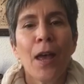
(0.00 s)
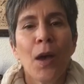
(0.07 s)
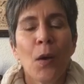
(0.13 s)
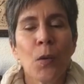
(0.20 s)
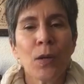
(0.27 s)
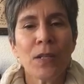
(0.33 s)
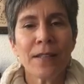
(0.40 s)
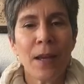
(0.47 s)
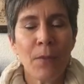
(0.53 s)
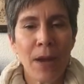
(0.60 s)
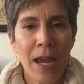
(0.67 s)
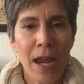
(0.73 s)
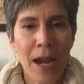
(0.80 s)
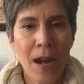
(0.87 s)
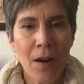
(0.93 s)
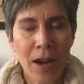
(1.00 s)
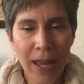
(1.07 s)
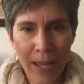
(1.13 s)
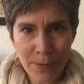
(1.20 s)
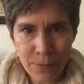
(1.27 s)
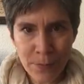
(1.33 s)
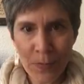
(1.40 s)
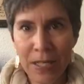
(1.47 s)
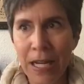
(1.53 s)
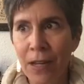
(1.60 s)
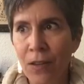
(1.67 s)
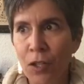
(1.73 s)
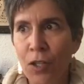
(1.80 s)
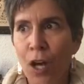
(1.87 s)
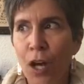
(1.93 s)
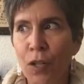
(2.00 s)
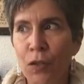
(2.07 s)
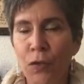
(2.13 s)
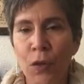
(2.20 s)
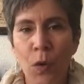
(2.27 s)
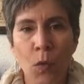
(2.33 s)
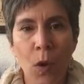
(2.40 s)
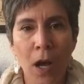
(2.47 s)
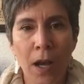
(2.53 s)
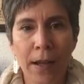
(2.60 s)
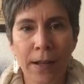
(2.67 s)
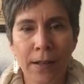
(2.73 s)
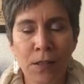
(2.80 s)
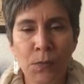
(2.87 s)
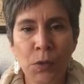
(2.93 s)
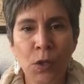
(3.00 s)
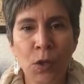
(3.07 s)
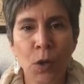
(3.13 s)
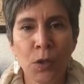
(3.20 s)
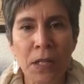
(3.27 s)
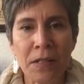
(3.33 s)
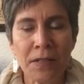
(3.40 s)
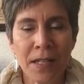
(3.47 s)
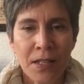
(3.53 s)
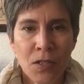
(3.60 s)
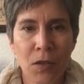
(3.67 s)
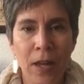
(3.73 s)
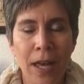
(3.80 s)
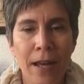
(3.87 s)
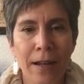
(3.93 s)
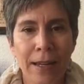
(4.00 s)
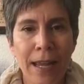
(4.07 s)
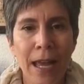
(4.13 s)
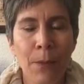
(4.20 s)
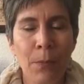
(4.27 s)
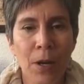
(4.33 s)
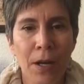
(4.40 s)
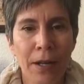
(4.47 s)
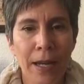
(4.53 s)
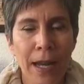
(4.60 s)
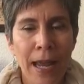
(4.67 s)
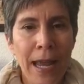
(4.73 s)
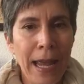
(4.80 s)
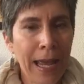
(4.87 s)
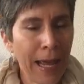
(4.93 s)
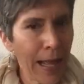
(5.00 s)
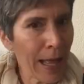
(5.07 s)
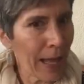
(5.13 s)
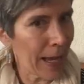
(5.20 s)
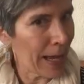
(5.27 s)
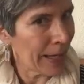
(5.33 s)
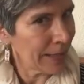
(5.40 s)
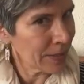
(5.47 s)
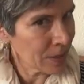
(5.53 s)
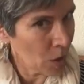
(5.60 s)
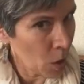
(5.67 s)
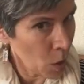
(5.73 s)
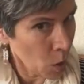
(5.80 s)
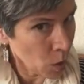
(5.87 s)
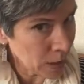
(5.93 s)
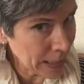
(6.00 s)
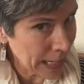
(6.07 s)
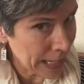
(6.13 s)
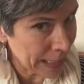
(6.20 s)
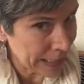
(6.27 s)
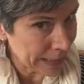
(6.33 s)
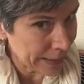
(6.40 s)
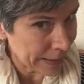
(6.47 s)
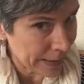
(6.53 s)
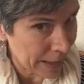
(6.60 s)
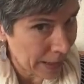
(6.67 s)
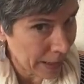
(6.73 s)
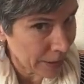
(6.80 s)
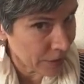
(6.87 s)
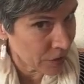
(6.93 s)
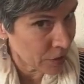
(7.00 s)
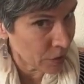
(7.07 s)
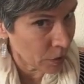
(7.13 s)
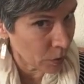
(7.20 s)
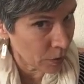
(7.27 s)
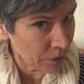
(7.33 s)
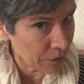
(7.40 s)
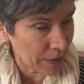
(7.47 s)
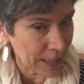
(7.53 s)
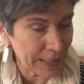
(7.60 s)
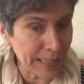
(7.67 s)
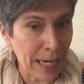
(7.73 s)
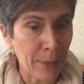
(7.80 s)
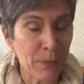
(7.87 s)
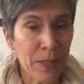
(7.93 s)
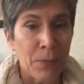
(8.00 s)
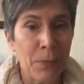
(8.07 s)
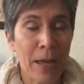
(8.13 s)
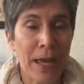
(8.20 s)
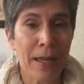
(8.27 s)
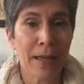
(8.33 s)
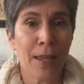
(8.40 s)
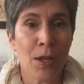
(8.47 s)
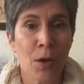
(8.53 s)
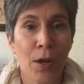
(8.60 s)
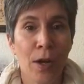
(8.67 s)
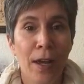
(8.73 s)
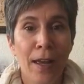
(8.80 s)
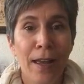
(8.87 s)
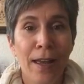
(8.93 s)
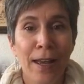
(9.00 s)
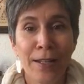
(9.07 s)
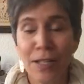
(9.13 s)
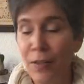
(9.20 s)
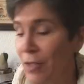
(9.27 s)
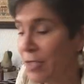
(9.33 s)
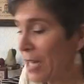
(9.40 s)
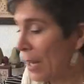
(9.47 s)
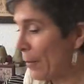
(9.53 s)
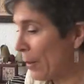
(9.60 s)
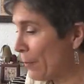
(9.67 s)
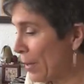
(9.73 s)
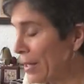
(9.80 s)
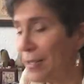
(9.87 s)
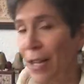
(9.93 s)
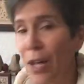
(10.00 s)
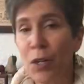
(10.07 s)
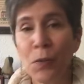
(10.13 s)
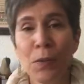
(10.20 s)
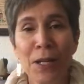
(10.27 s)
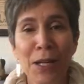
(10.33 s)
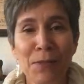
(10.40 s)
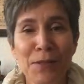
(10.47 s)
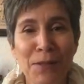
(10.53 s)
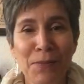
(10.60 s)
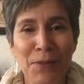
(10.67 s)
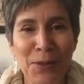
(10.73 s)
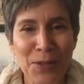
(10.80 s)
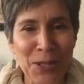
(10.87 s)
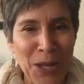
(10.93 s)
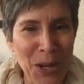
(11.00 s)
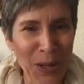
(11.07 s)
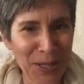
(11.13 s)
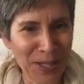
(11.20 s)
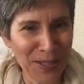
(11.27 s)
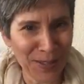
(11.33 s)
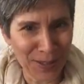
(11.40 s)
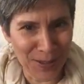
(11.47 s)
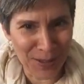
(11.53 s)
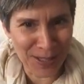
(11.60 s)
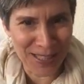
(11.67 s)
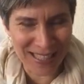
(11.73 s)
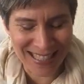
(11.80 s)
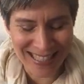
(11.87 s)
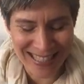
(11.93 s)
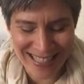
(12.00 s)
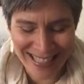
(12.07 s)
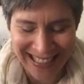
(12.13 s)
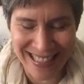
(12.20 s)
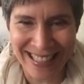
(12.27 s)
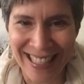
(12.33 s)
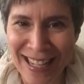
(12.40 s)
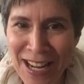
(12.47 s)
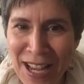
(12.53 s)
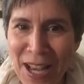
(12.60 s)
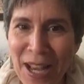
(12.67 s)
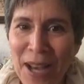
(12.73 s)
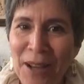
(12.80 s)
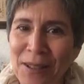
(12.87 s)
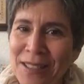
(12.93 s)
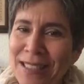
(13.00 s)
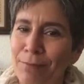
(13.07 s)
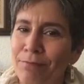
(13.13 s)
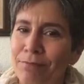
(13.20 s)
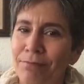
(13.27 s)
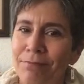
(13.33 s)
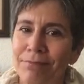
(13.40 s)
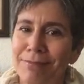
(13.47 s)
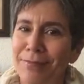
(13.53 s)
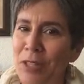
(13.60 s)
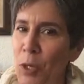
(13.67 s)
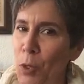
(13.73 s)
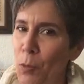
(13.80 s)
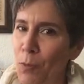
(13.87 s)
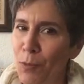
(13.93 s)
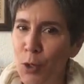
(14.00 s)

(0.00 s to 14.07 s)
was that my hair, I had taken the dogs for a walk and it's pretty cold outside, so I had a cap on. And I totally had like a cockatoo effect happening back here. And so every time I bent down to pick up something or something, see that? I was like, no,